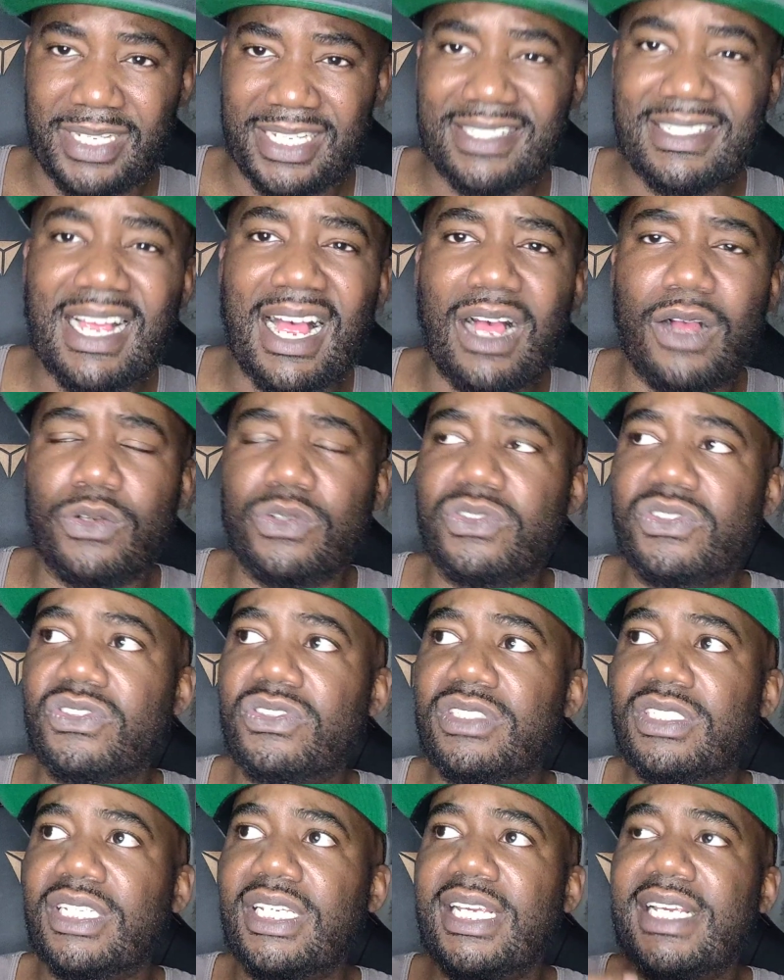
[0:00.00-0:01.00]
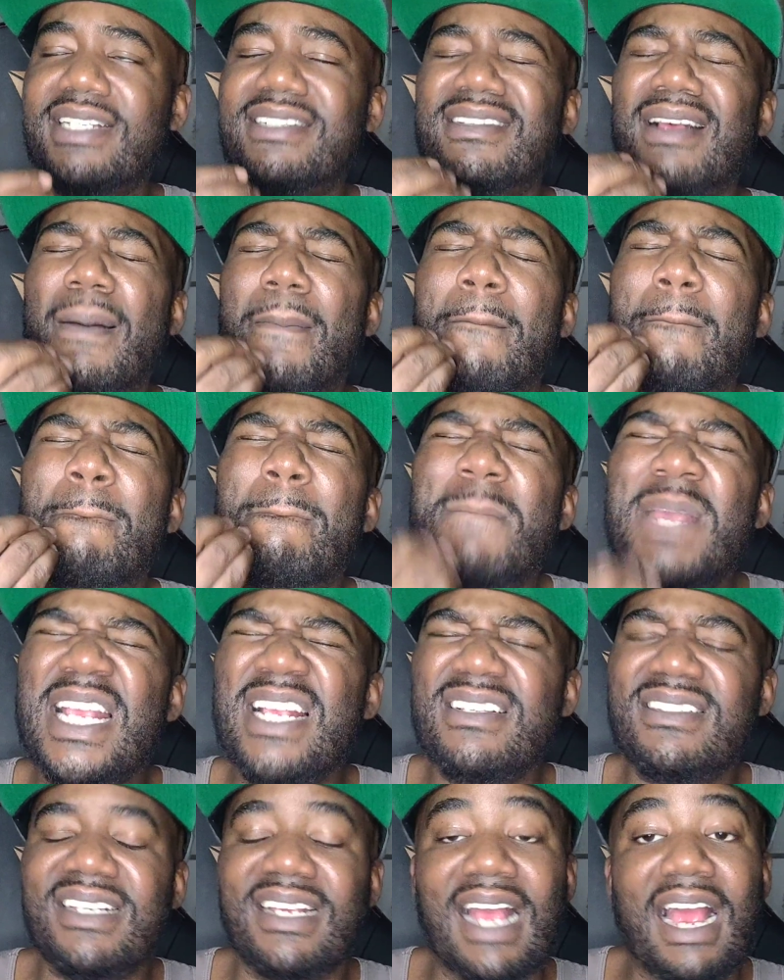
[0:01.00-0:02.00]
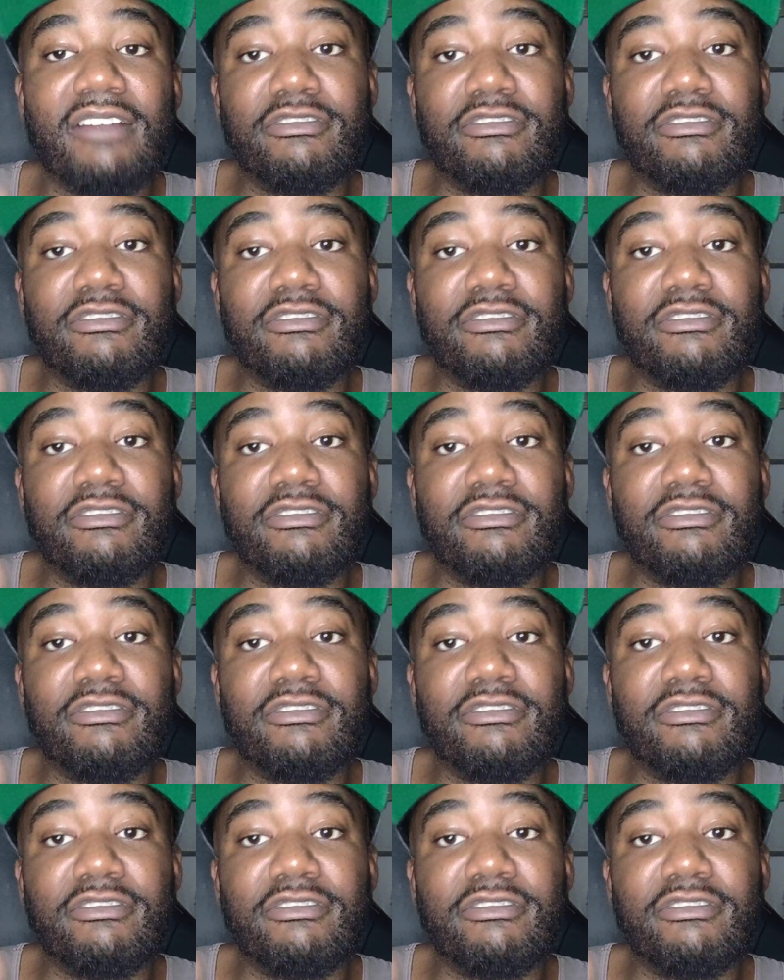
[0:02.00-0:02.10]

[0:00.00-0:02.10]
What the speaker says: this house is amazing.